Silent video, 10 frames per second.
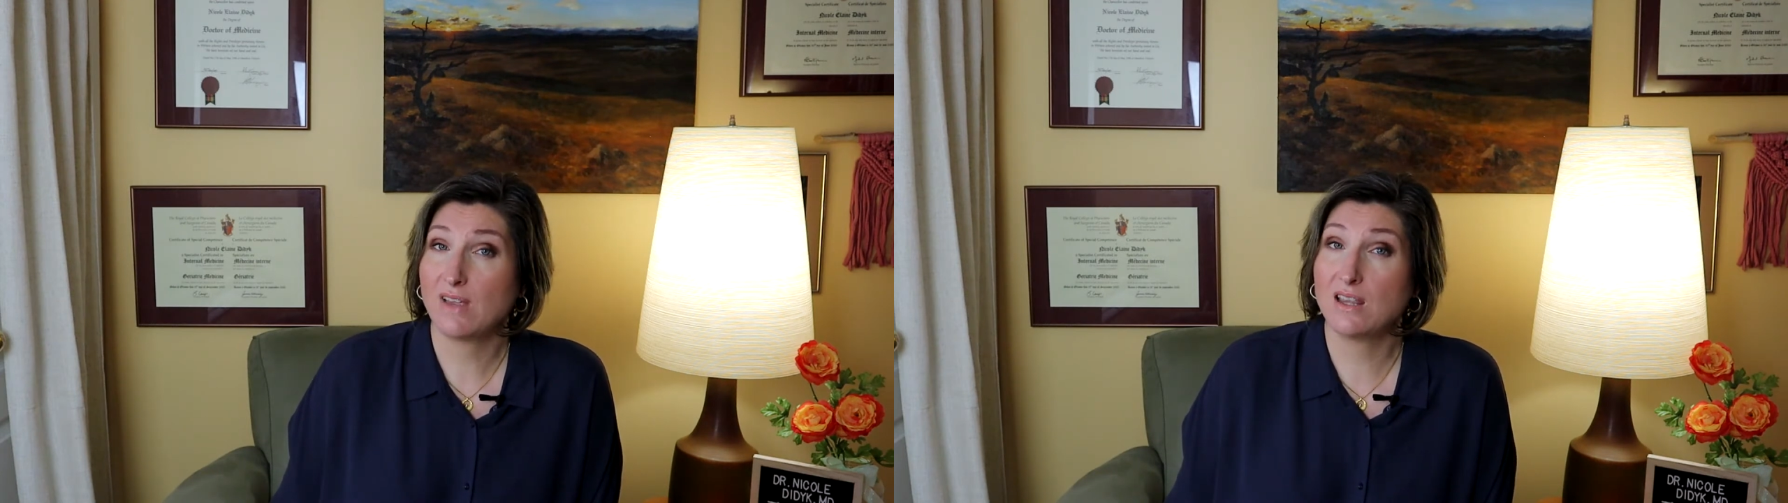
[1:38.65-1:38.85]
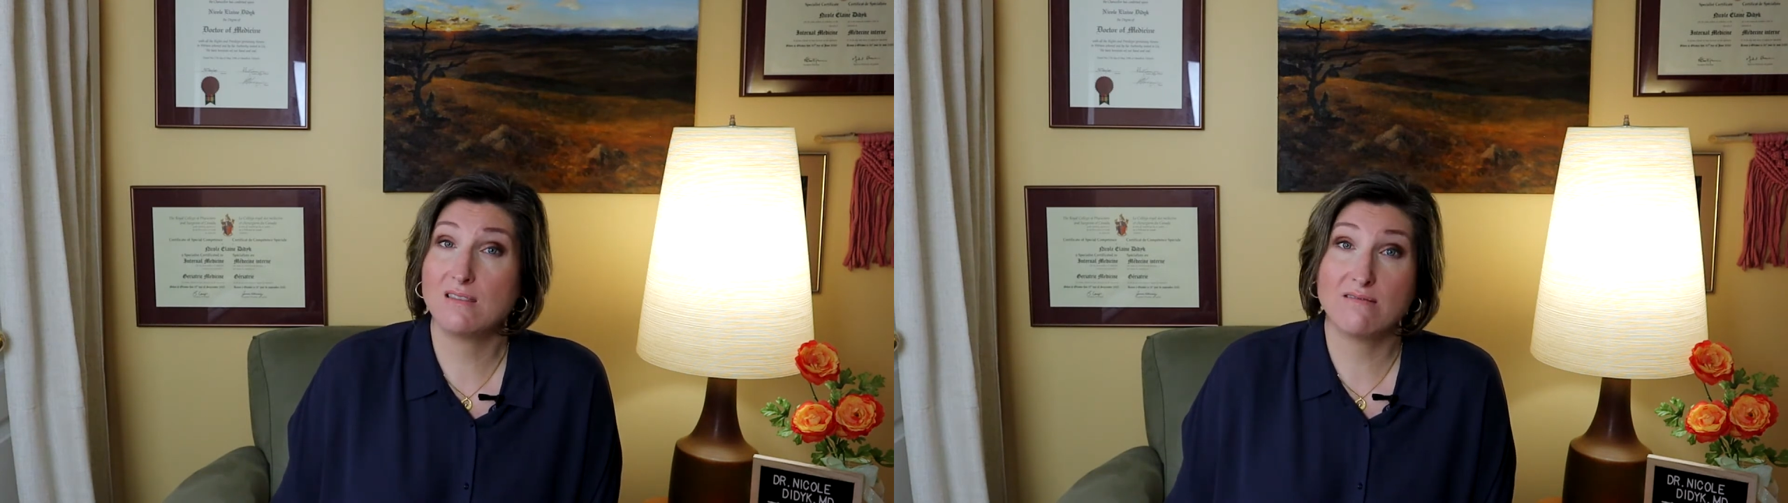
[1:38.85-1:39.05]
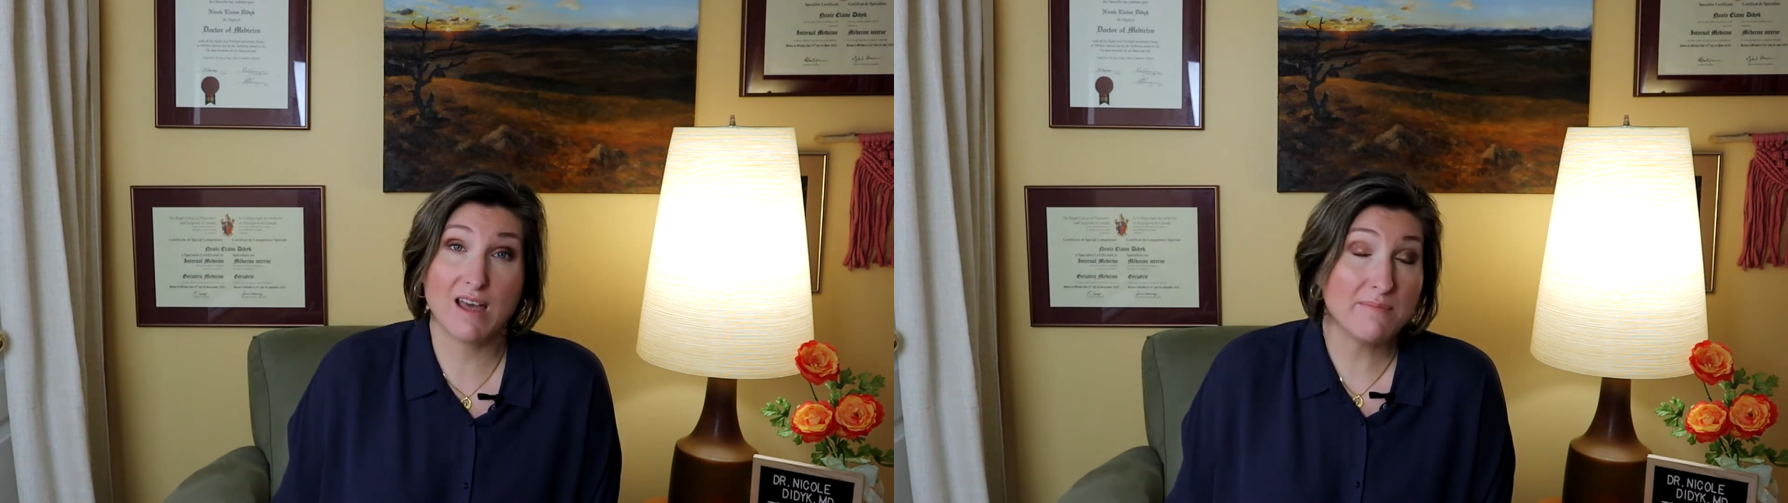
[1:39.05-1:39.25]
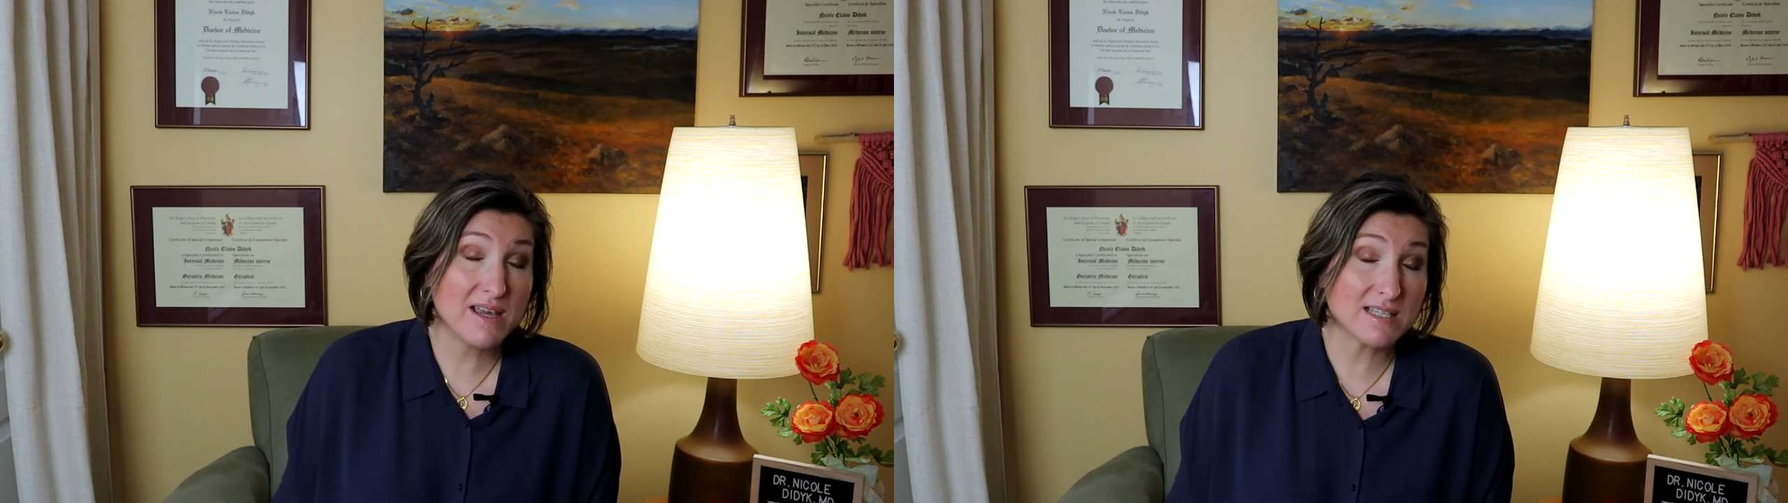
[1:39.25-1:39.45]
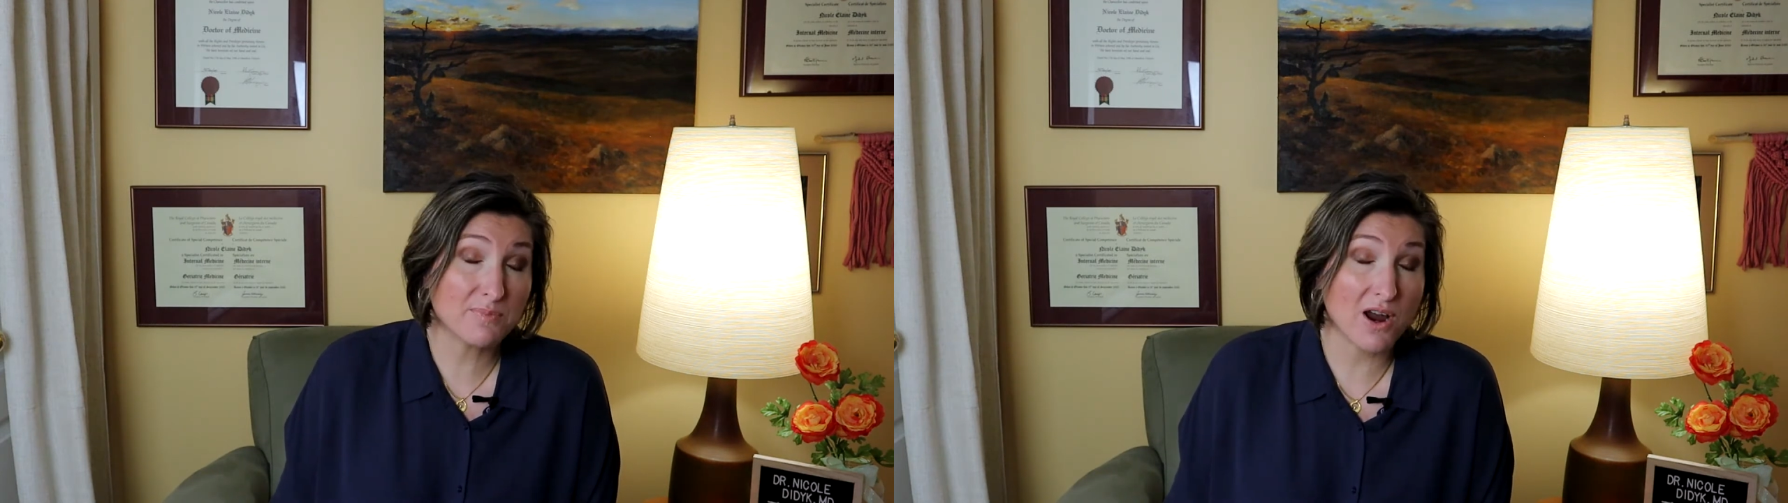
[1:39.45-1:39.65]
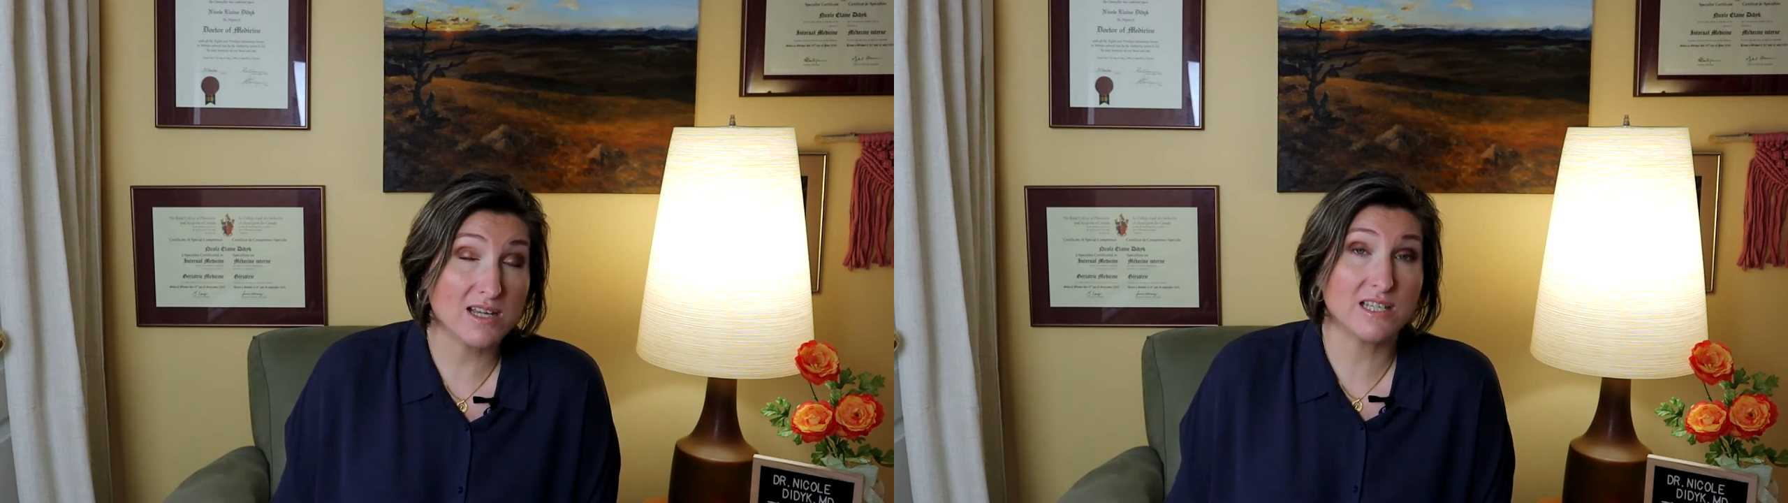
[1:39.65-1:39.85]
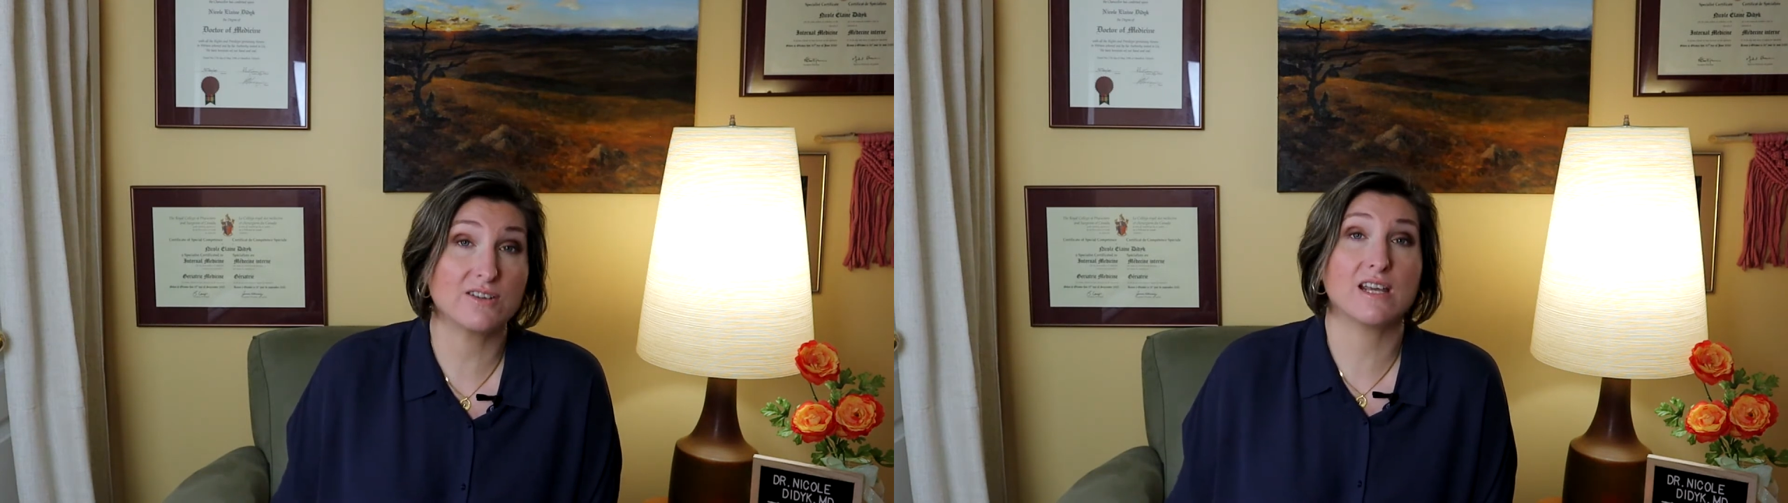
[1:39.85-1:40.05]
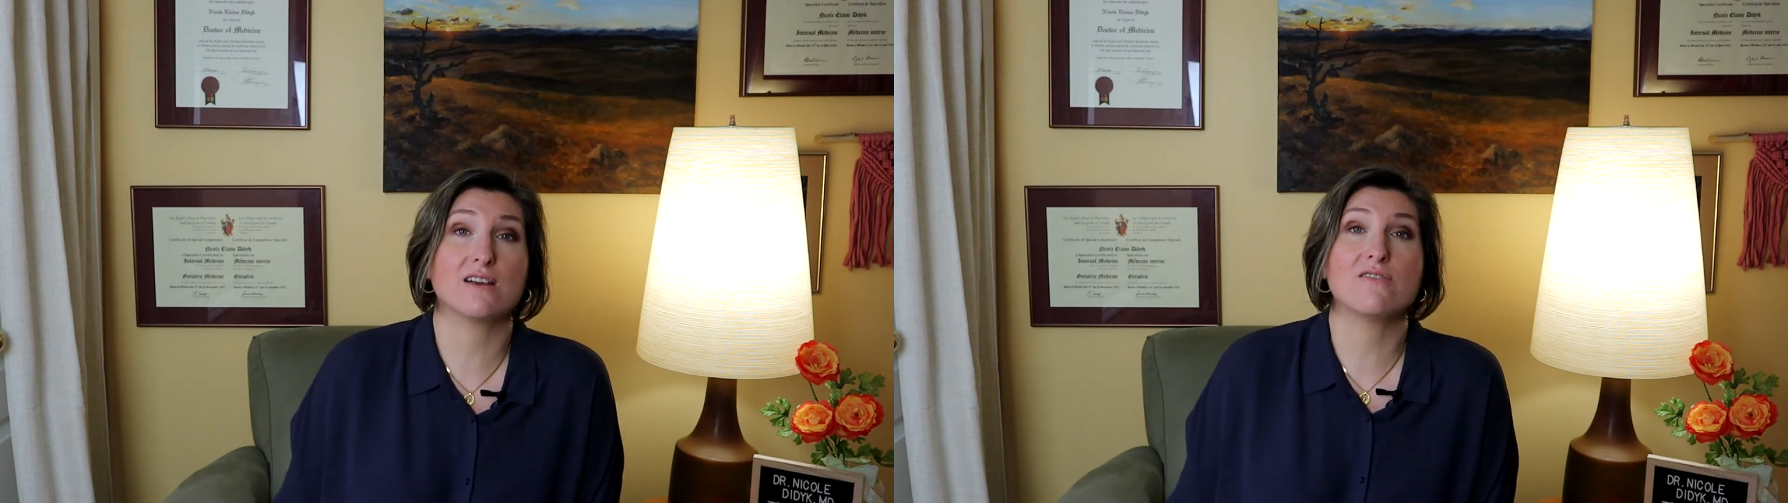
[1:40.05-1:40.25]
And that may surprise you
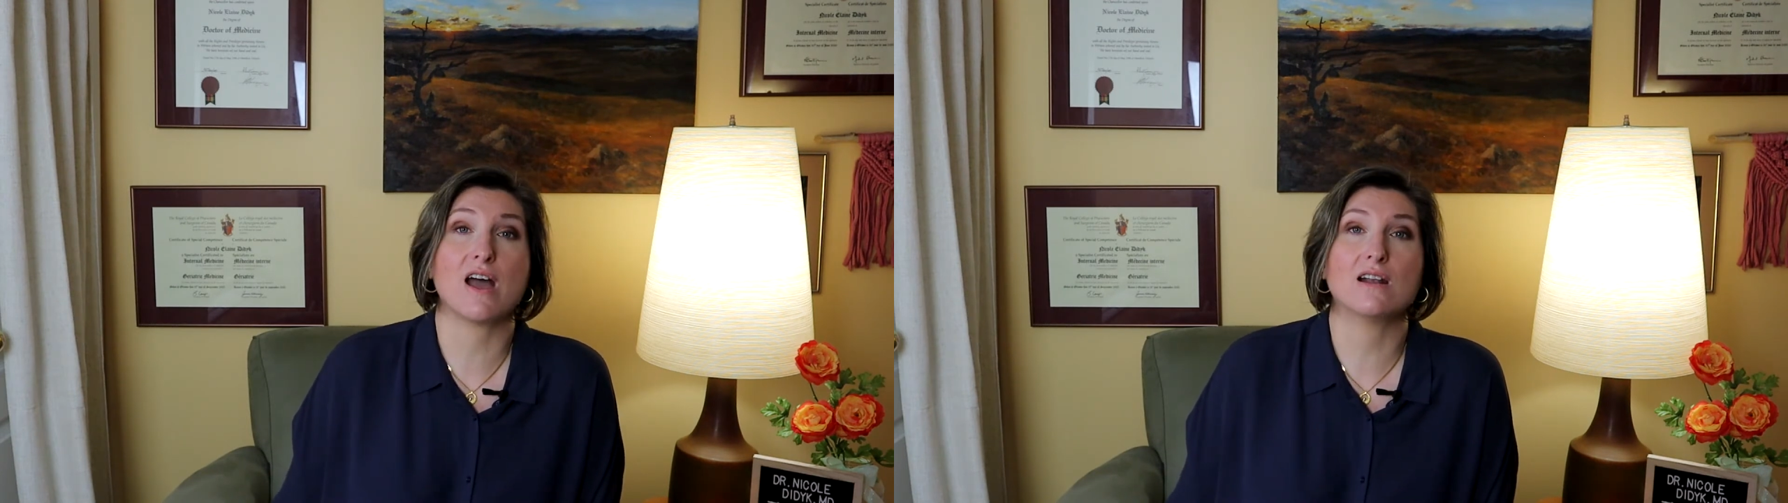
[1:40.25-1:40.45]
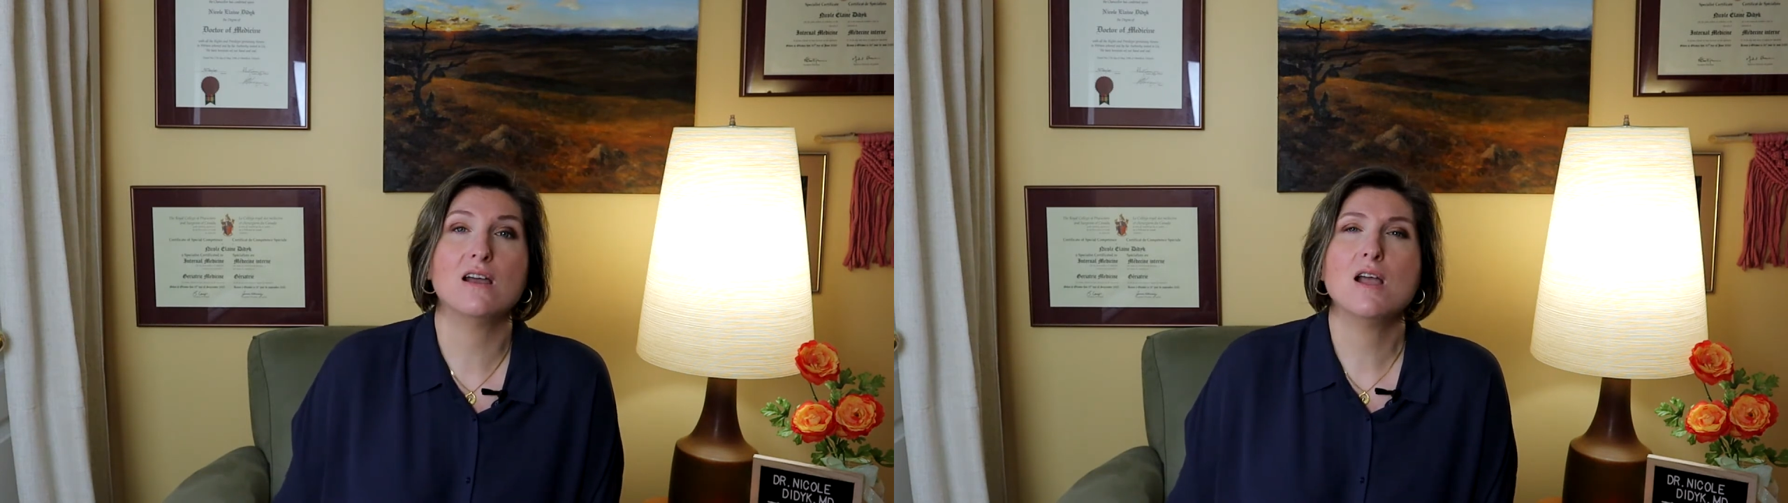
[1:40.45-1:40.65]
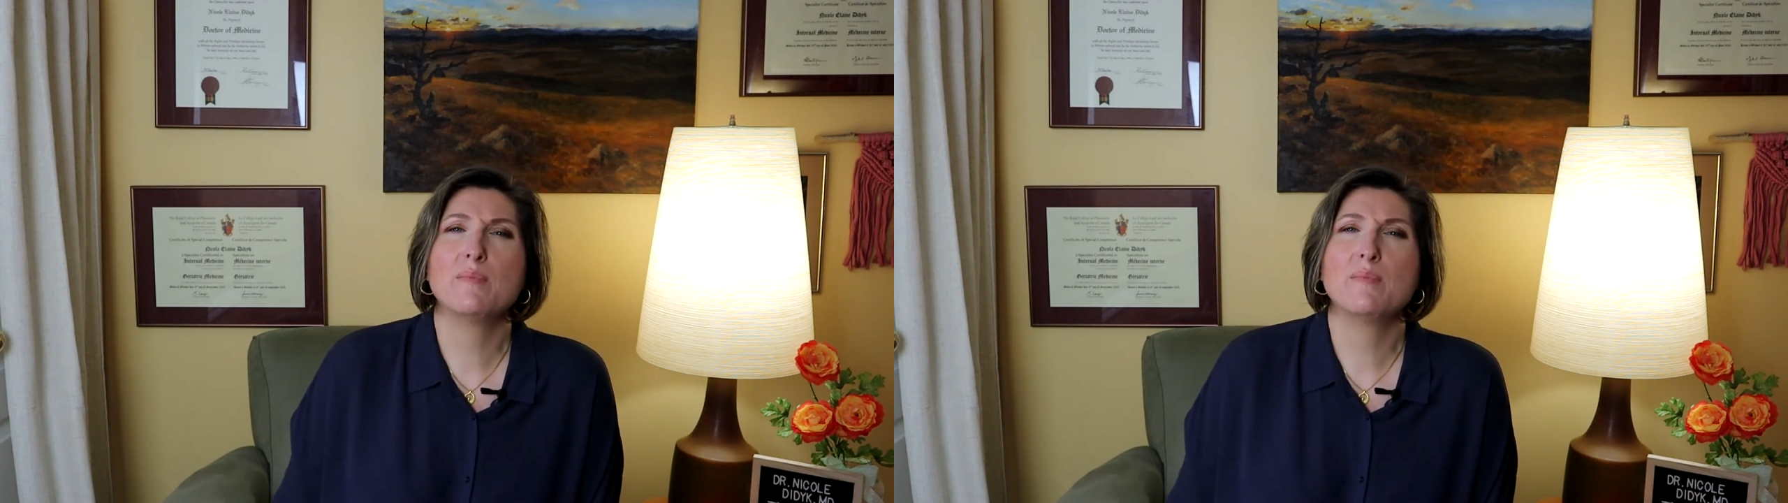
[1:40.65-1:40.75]
to hear that,